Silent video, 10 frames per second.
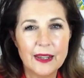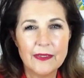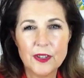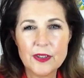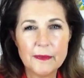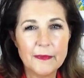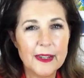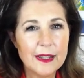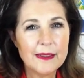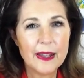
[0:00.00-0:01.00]
There's some
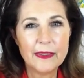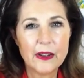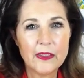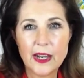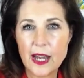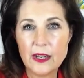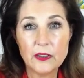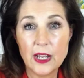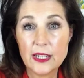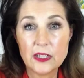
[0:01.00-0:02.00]
things out there that I don't
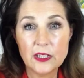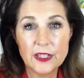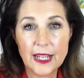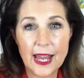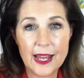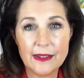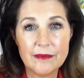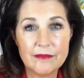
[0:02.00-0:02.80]
like to look at.